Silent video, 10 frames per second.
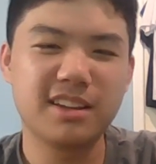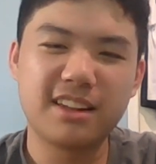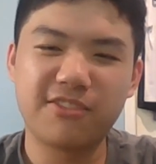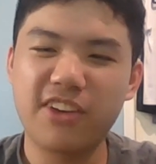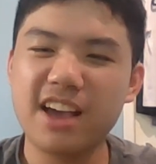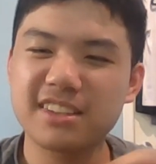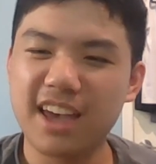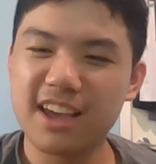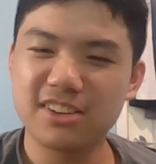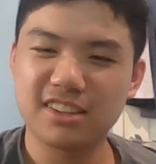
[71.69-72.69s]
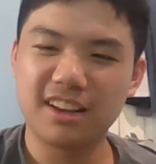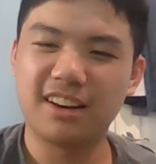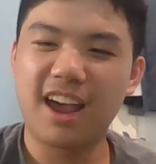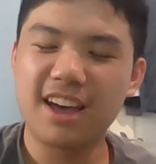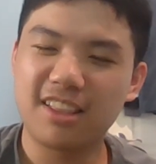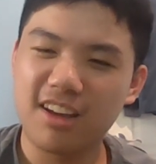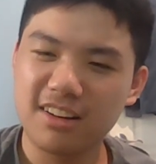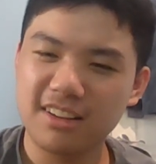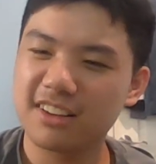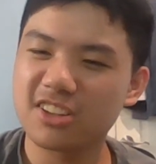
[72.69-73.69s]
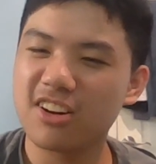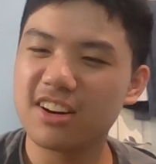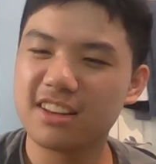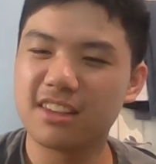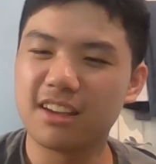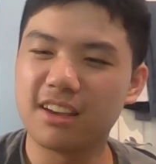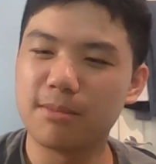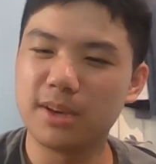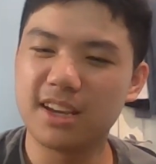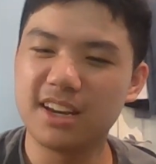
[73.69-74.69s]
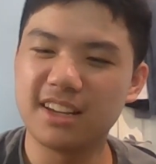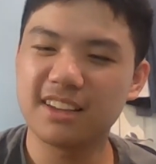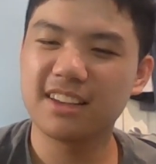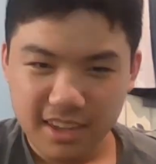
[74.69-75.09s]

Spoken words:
In fact, I use a nylon guitar in the beginning,